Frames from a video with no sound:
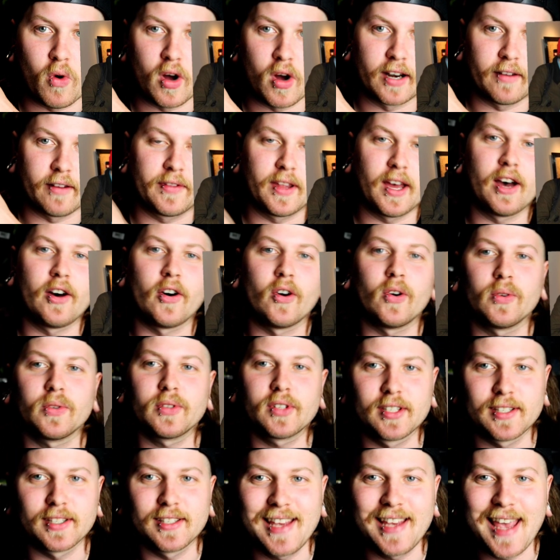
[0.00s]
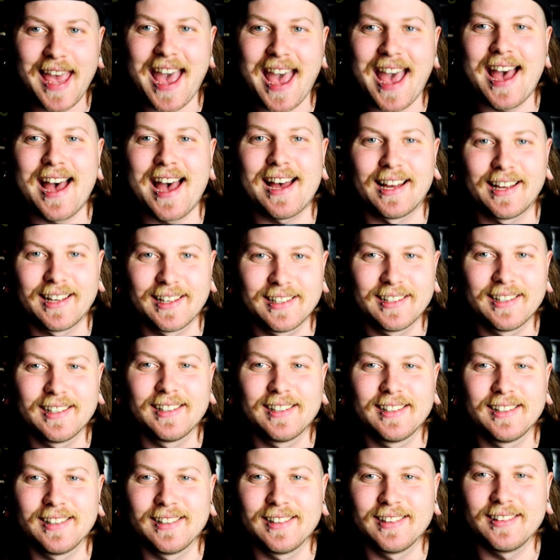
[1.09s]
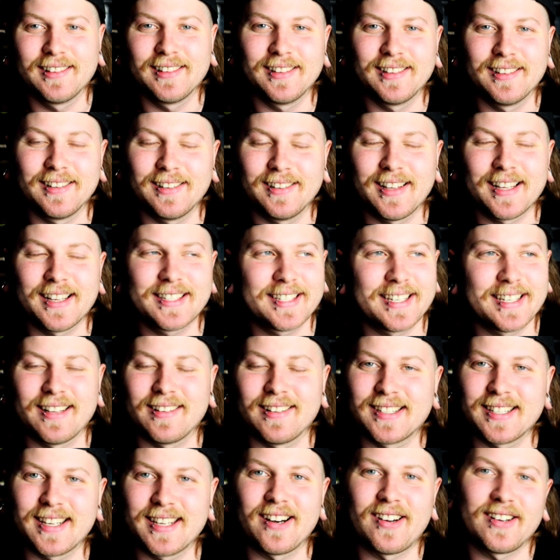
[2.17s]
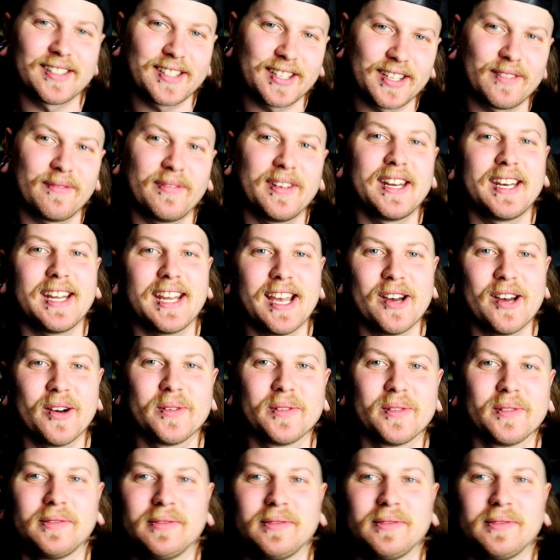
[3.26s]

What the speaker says: one of those. Yeah. Let's get on to the video.